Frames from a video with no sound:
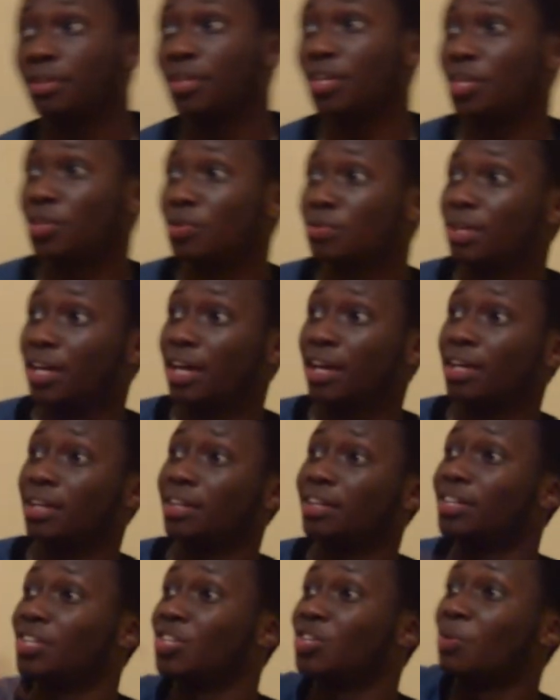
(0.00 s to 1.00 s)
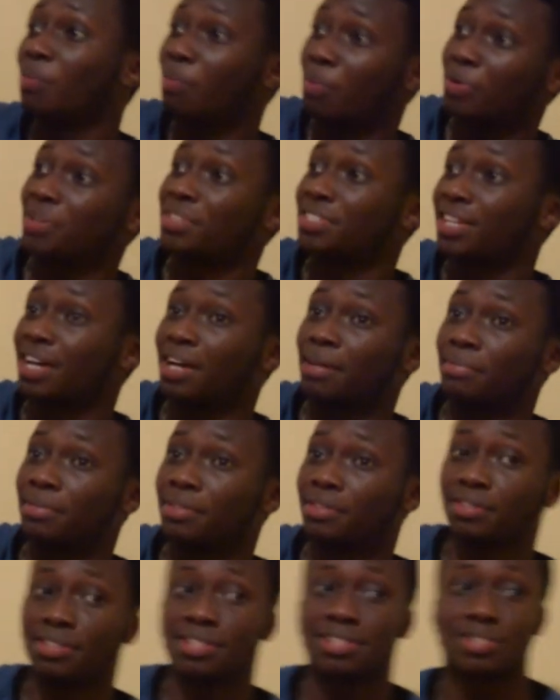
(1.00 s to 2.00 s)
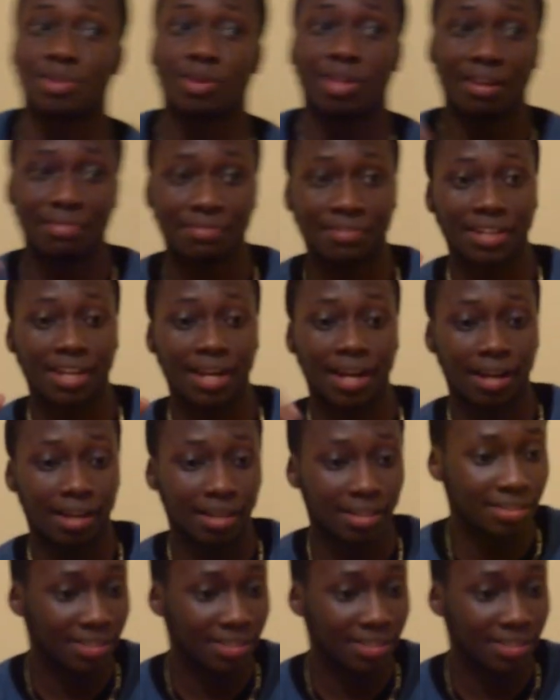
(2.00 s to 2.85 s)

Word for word: UK, your boy is coming. South Africa,